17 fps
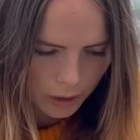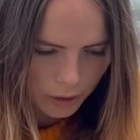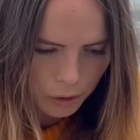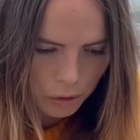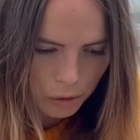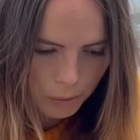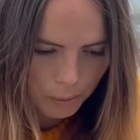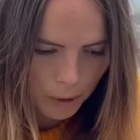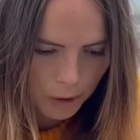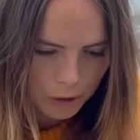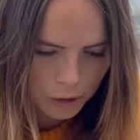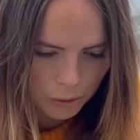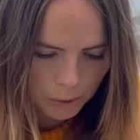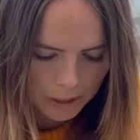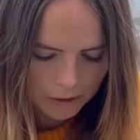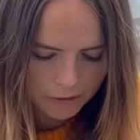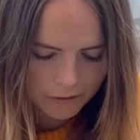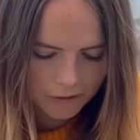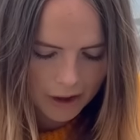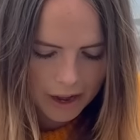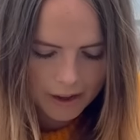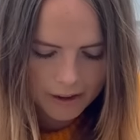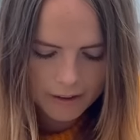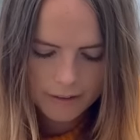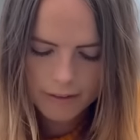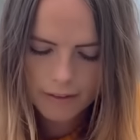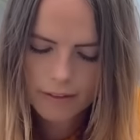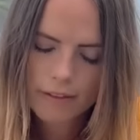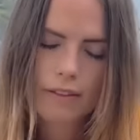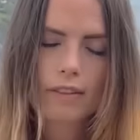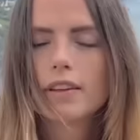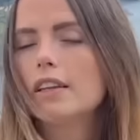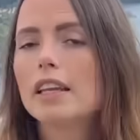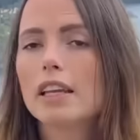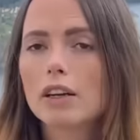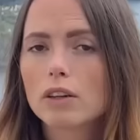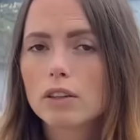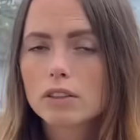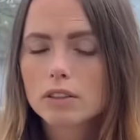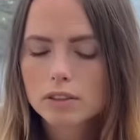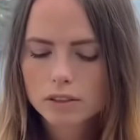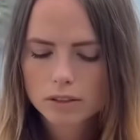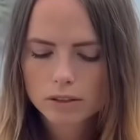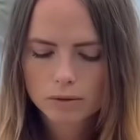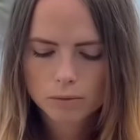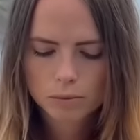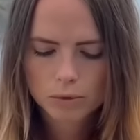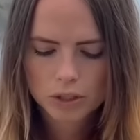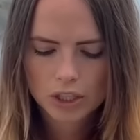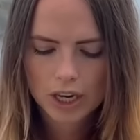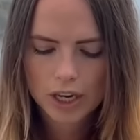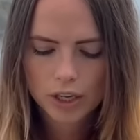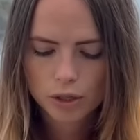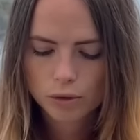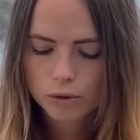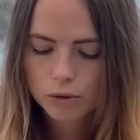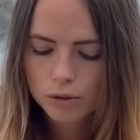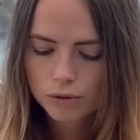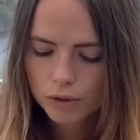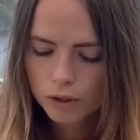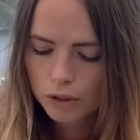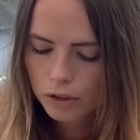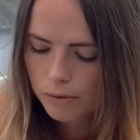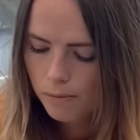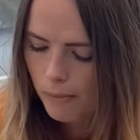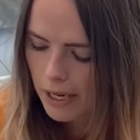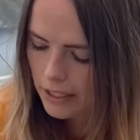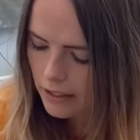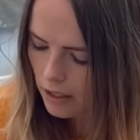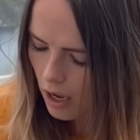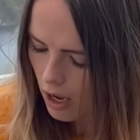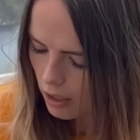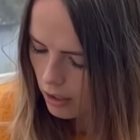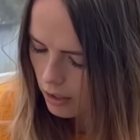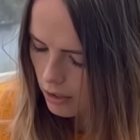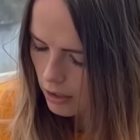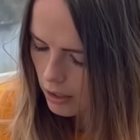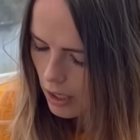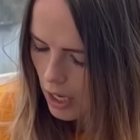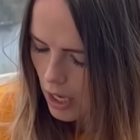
2.25 needles, which I use for my socks,